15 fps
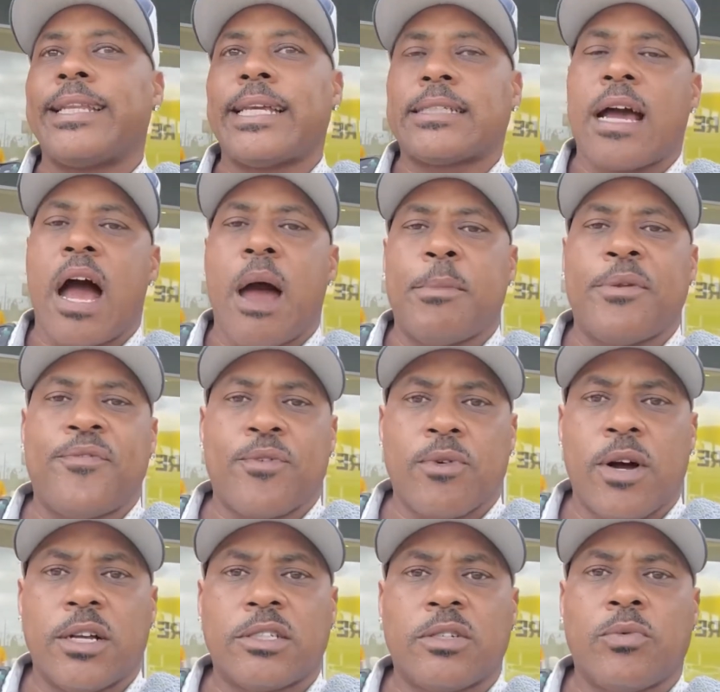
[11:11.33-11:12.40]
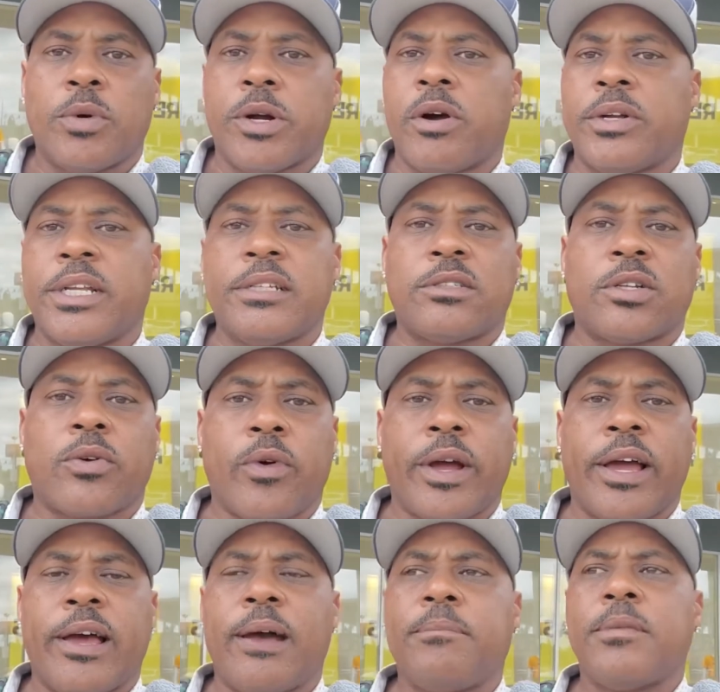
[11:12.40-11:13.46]
That's common for us. And we're on
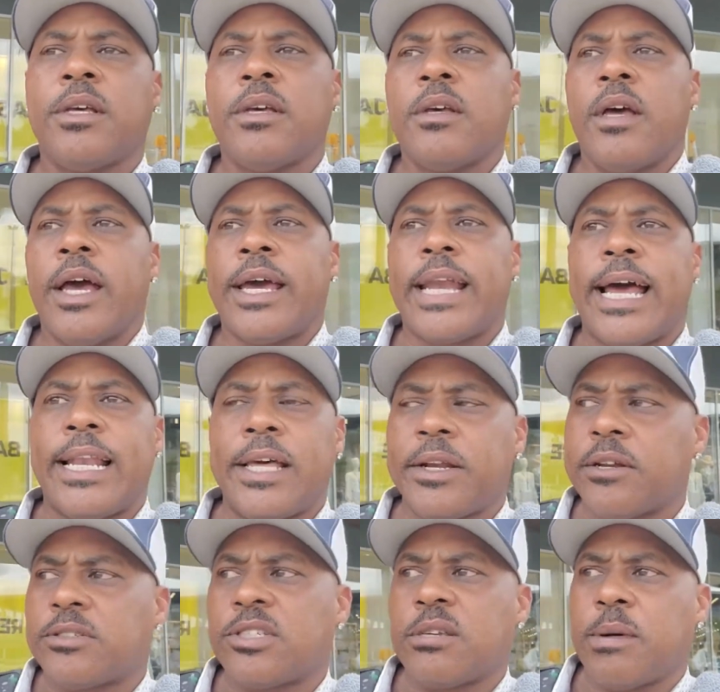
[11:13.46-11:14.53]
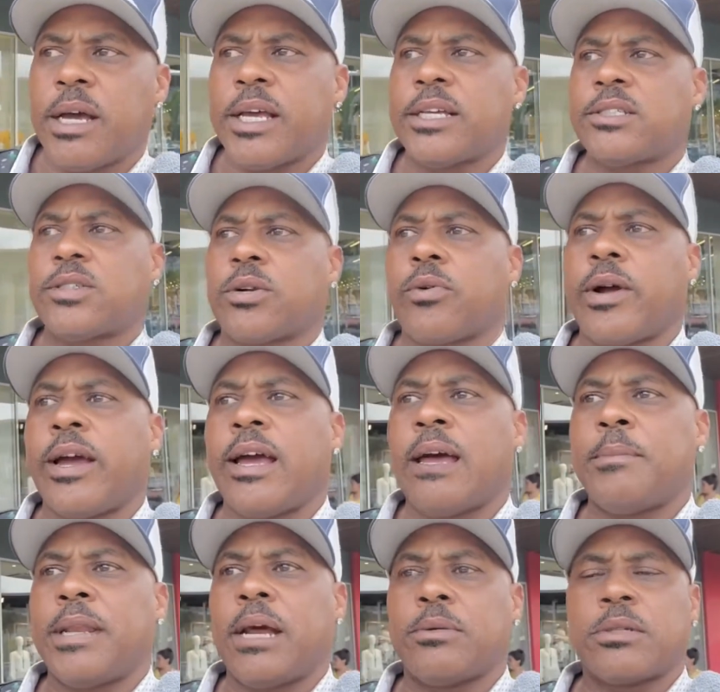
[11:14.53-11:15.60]
Instagram, and I let her see my
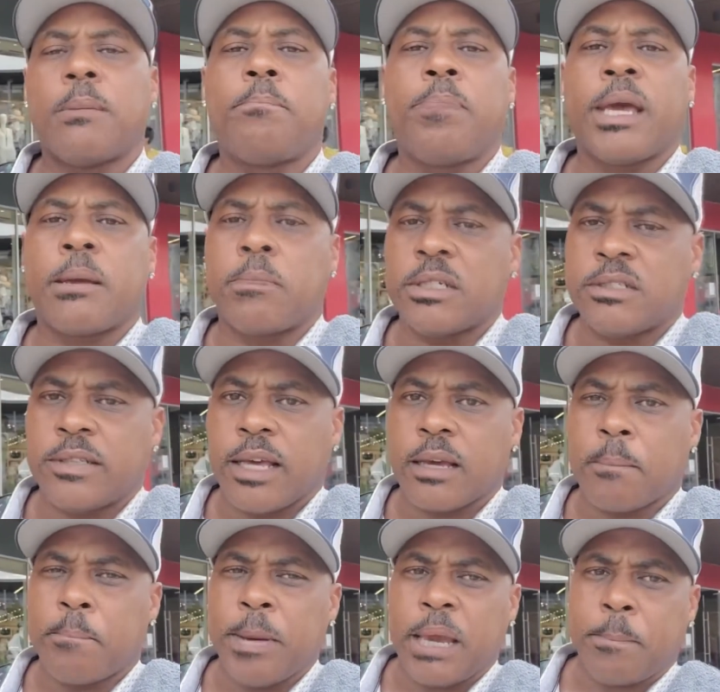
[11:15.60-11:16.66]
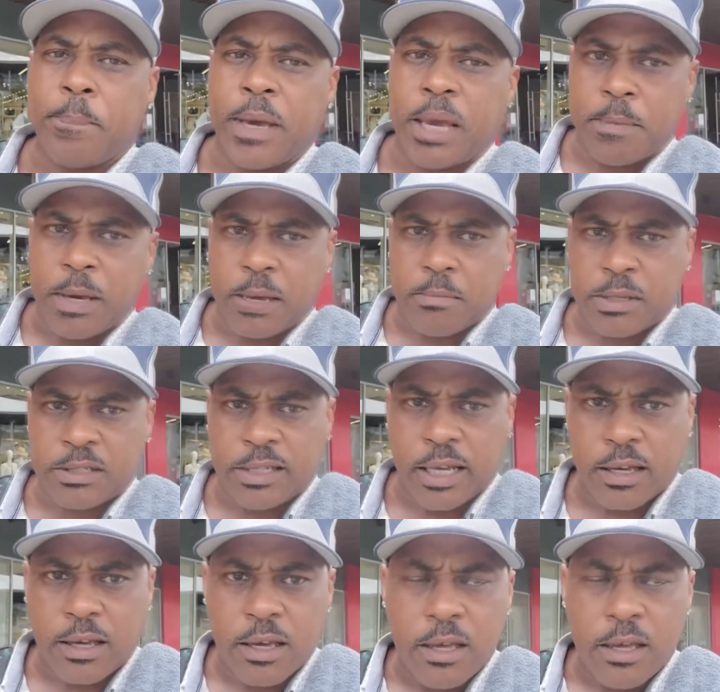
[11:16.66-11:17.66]
Instagram, and that was a big mistake. Big mistake.